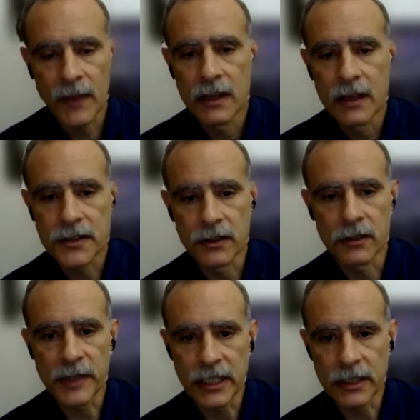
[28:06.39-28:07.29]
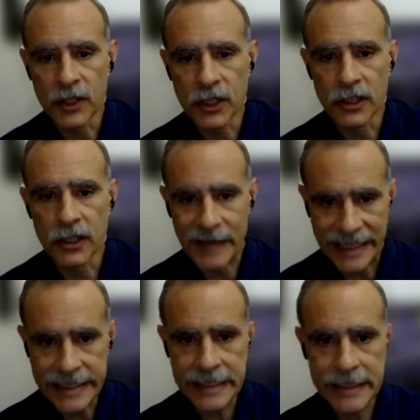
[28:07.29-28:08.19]
So we work on
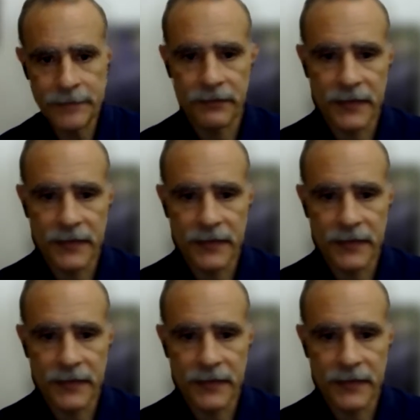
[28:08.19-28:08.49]
mice,